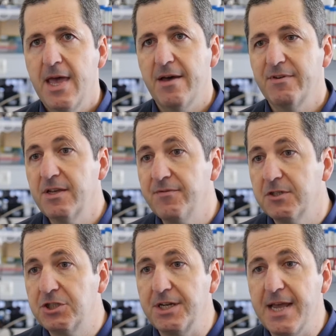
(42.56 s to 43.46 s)
have a
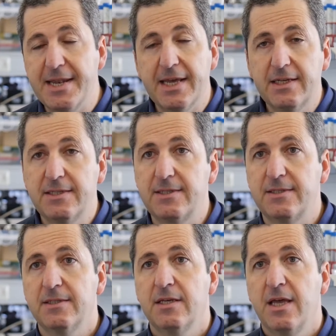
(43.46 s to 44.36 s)
different
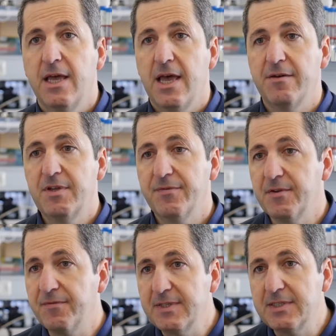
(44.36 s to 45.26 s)
genetics, have
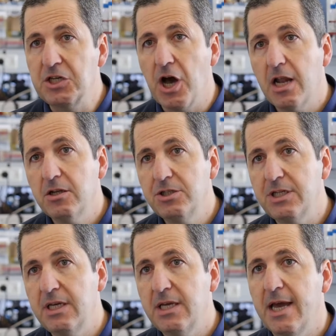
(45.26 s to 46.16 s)
different
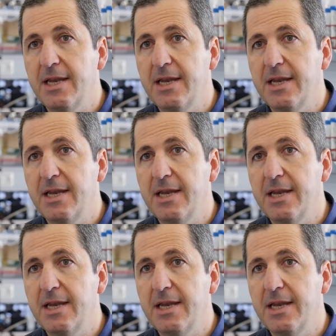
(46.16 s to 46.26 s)
physiology,